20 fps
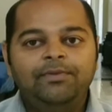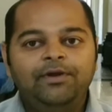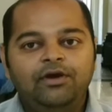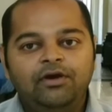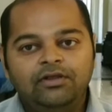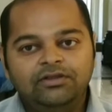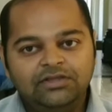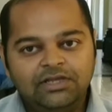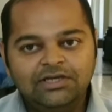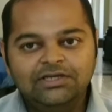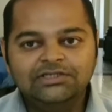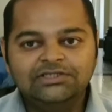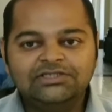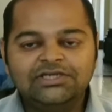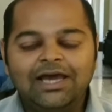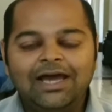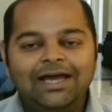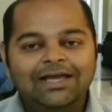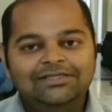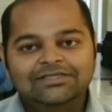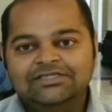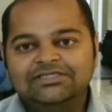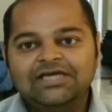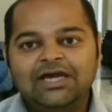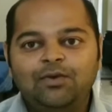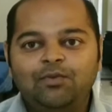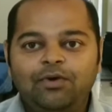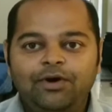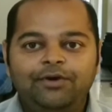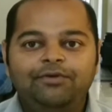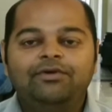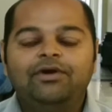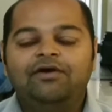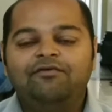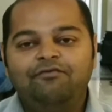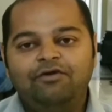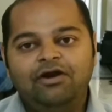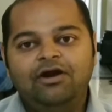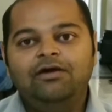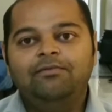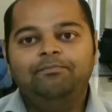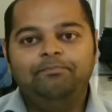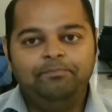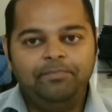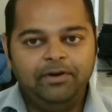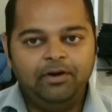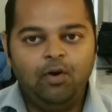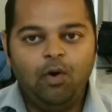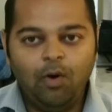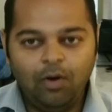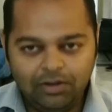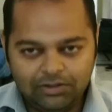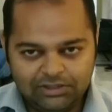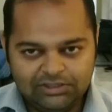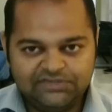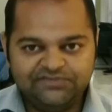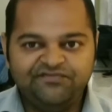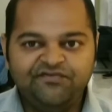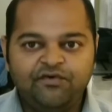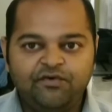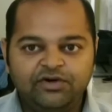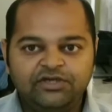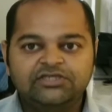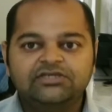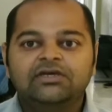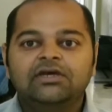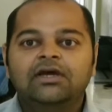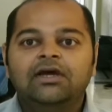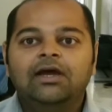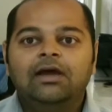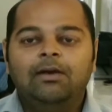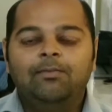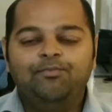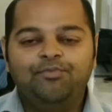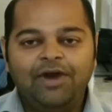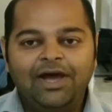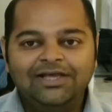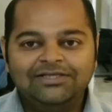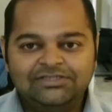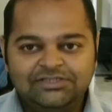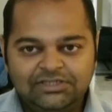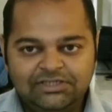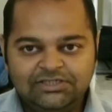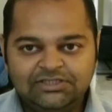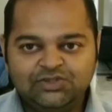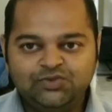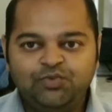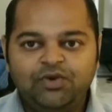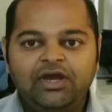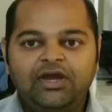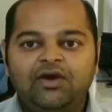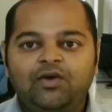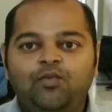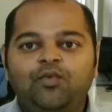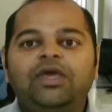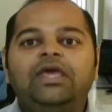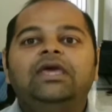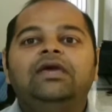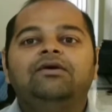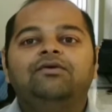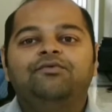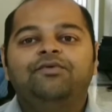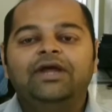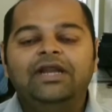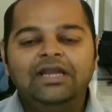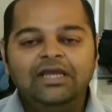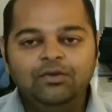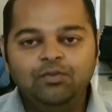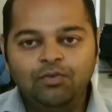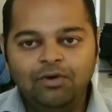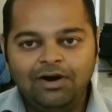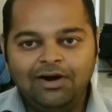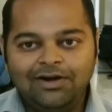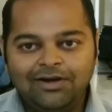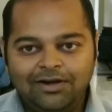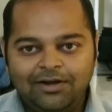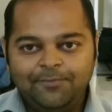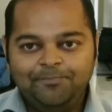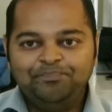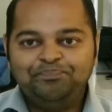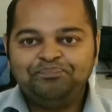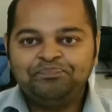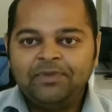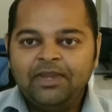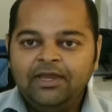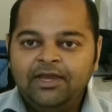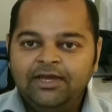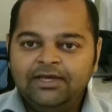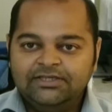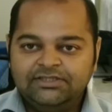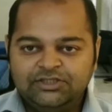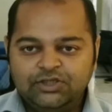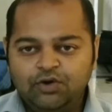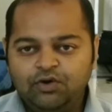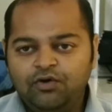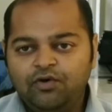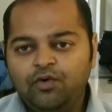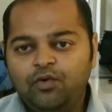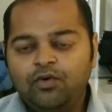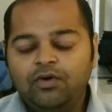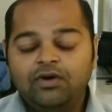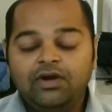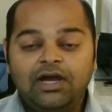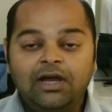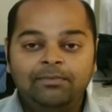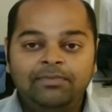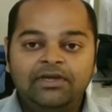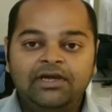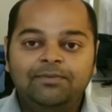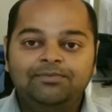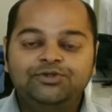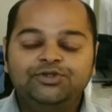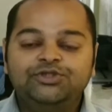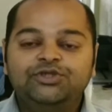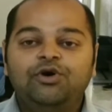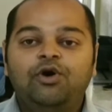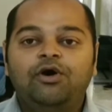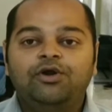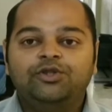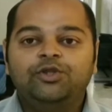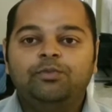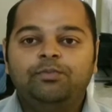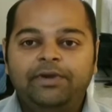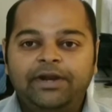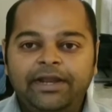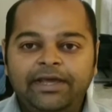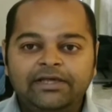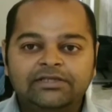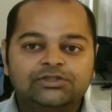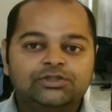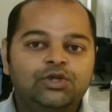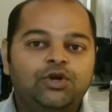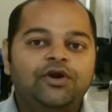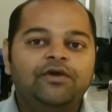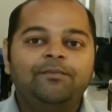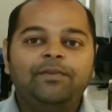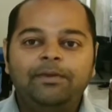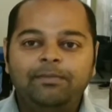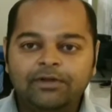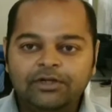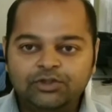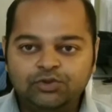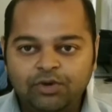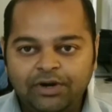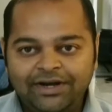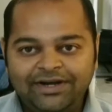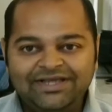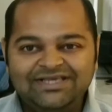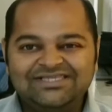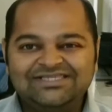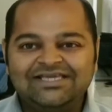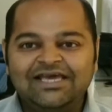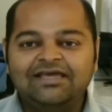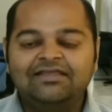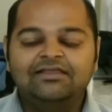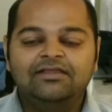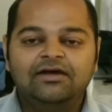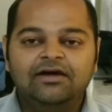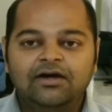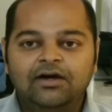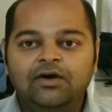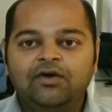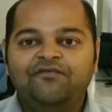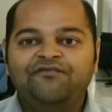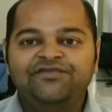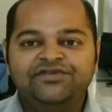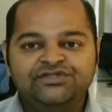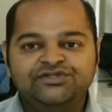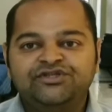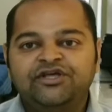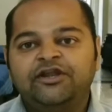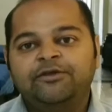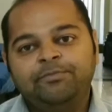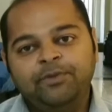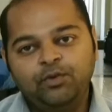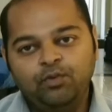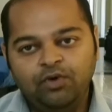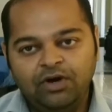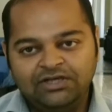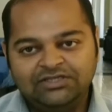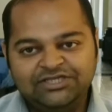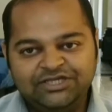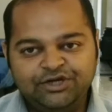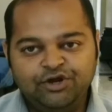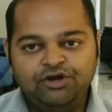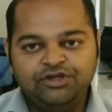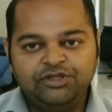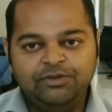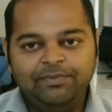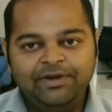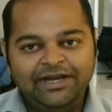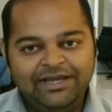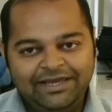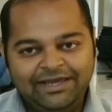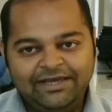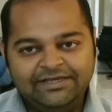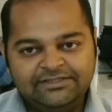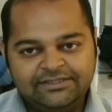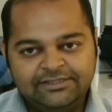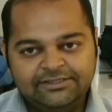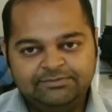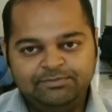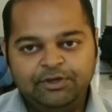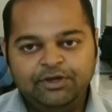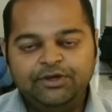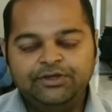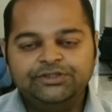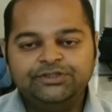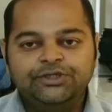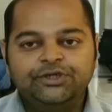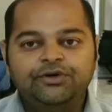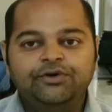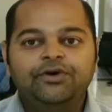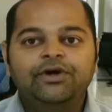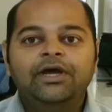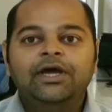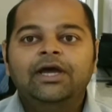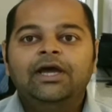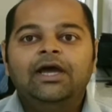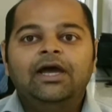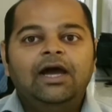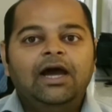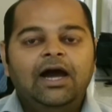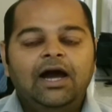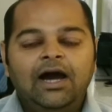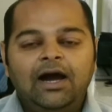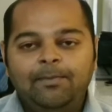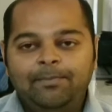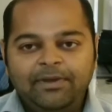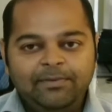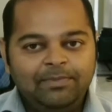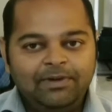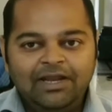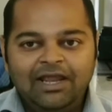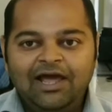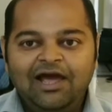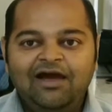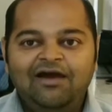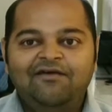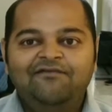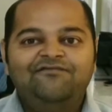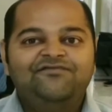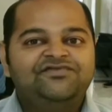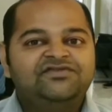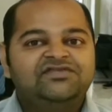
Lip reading: beyond this. I want to cover up all these four branches where we really work. So coming up to the orthopedics, a lot of people do understand physiotherapy works in orthopedic cases, because people have